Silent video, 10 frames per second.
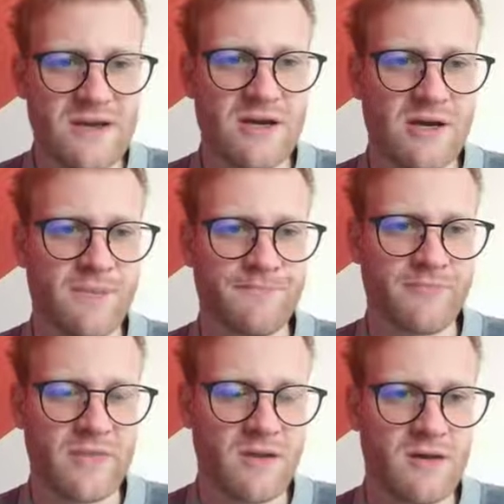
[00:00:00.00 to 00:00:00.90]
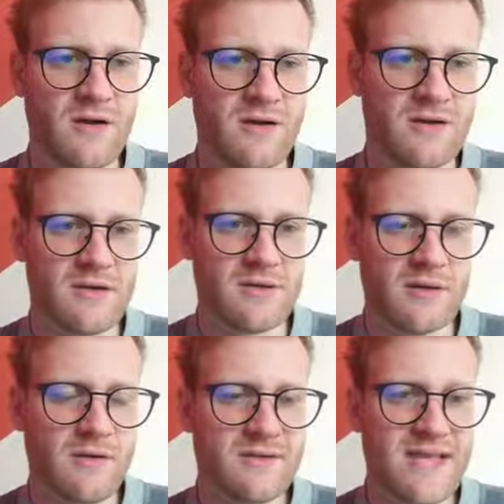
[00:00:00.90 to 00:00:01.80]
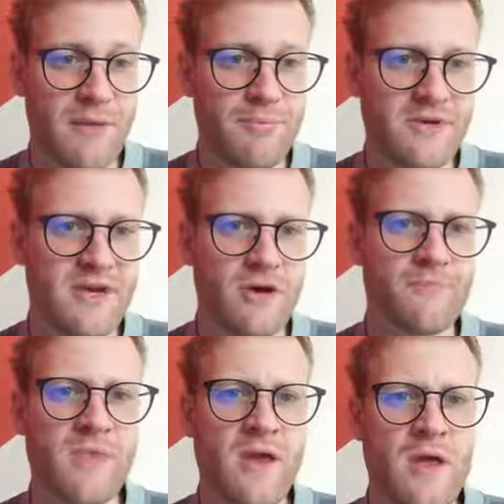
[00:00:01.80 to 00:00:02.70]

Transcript: um, uh, tab here.